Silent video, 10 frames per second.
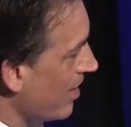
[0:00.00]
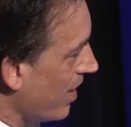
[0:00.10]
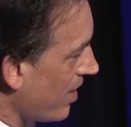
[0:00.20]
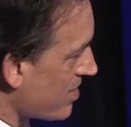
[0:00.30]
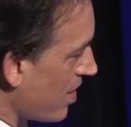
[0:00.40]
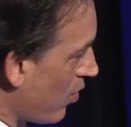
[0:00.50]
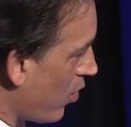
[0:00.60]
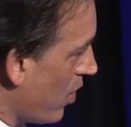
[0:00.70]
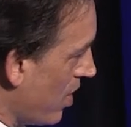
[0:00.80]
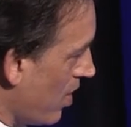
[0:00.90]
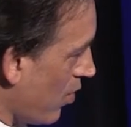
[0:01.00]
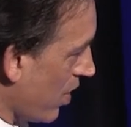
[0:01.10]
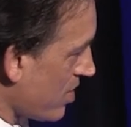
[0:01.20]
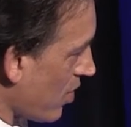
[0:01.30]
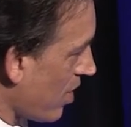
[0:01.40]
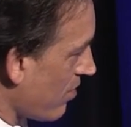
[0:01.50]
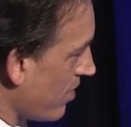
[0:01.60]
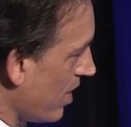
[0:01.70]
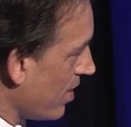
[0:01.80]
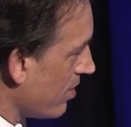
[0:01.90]
And so we're sort
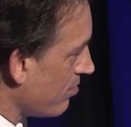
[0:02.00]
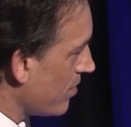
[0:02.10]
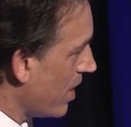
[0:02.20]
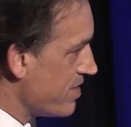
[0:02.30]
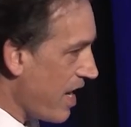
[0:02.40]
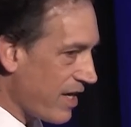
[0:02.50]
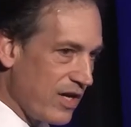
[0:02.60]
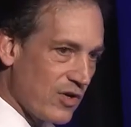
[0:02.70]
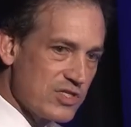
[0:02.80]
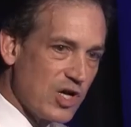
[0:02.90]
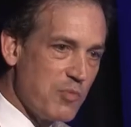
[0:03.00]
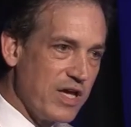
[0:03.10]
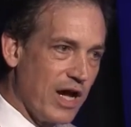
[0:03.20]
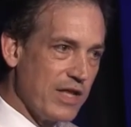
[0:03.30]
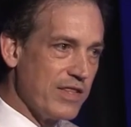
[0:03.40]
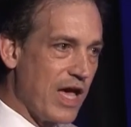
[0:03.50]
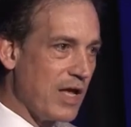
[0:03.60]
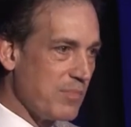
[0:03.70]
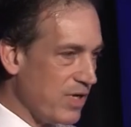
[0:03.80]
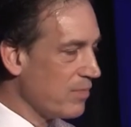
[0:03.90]
of uh, a decade or so behind
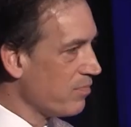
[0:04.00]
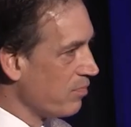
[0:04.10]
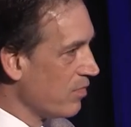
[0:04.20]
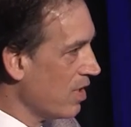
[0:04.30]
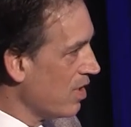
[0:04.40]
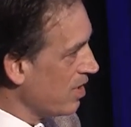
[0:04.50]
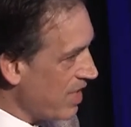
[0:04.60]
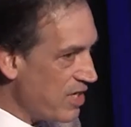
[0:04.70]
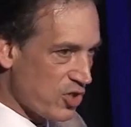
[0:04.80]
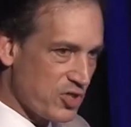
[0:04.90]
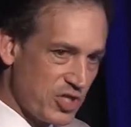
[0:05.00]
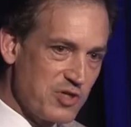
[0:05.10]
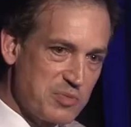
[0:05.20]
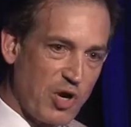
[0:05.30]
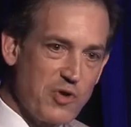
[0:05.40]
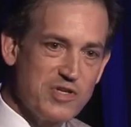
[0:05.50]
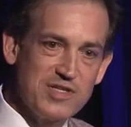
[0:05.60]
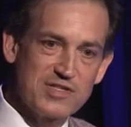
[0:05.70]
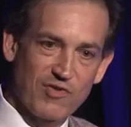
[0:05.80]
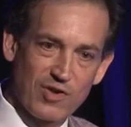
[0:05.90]
that, but nature chose
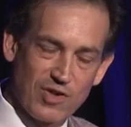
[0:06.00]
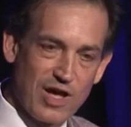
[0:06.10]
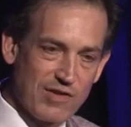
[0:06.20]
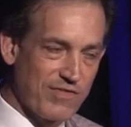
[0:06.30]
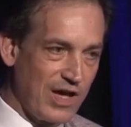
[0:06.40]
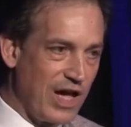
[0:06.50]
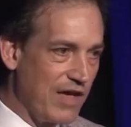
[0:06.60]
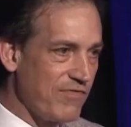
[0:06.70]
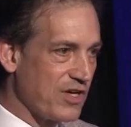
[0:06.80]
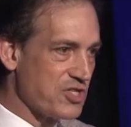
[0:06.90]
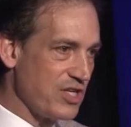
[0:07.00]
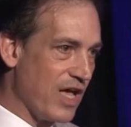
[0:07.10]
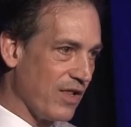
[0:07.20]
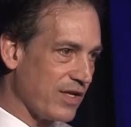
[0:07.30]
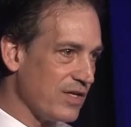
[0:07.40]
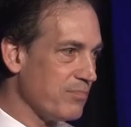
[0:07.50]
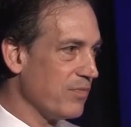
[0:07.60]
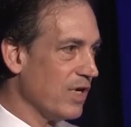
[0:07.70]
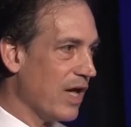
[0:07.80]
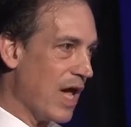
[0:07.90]
proteins for a lot of uh, high functionality
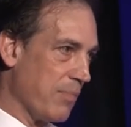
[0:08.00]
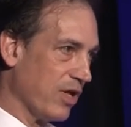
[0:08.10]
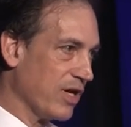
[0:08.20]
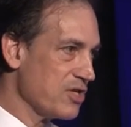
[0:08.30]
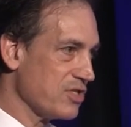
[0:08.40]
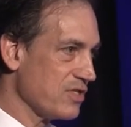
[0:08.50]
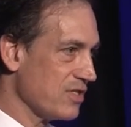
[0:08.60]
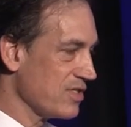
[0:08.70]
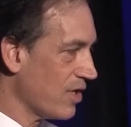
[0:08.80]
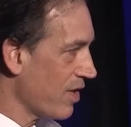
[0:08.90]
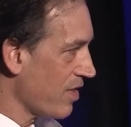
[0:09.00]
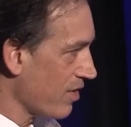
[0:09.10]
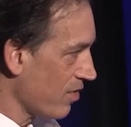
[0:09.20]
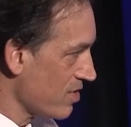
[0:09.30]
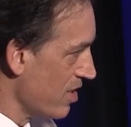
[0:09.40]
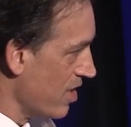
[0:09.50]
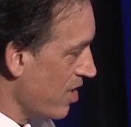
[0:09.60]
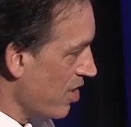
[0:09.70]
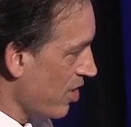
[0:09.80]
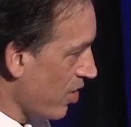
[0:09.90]
uh, applications. And so I think there's
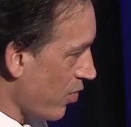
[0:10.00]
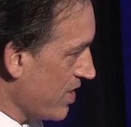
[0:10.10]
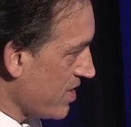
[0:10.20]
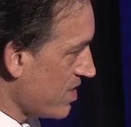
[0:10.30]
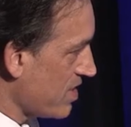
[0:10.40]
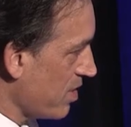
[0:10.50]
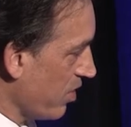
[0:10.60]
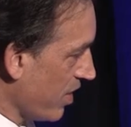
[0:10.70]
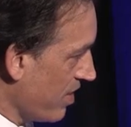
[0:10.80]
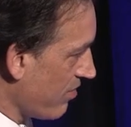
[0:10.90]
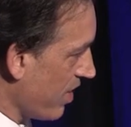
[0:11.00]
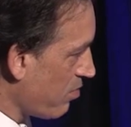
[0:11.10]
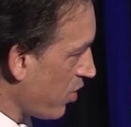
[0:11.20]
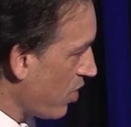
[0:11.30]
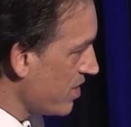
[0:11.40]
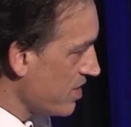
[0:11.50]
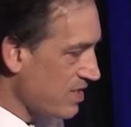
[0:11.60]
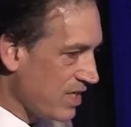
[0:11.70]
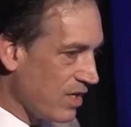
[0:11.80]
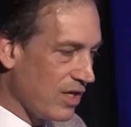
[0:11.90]
good reasons to believe that
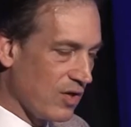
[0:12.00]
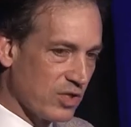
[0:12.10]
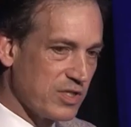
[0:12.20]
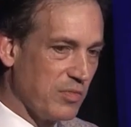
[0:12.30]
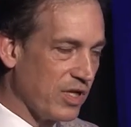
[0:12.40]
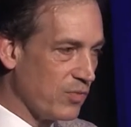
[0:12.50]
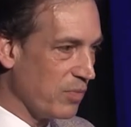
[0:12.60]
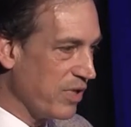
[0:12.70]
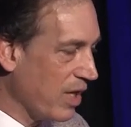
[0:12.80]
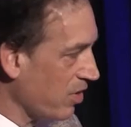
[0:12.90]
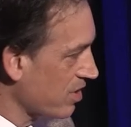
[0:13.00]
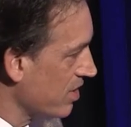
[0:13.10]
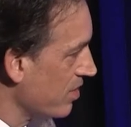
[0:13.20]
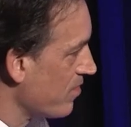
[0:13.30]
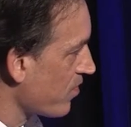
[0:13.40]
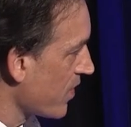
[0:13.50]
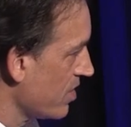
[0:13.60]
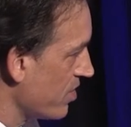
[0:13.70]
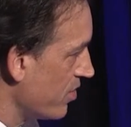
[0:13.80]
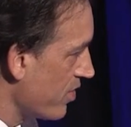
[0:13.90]
proteins uh, ultimately will be able to,
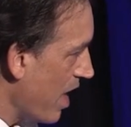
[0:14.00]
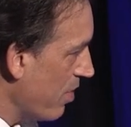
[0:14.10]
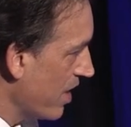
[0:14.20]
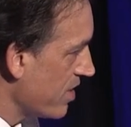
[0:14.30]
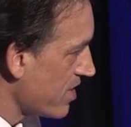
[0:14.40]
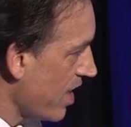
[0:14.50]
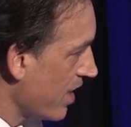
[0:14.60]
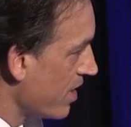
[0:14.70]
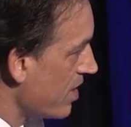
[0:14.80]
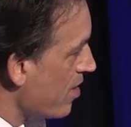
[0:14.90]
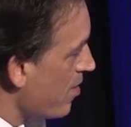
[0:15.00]
to do that by design.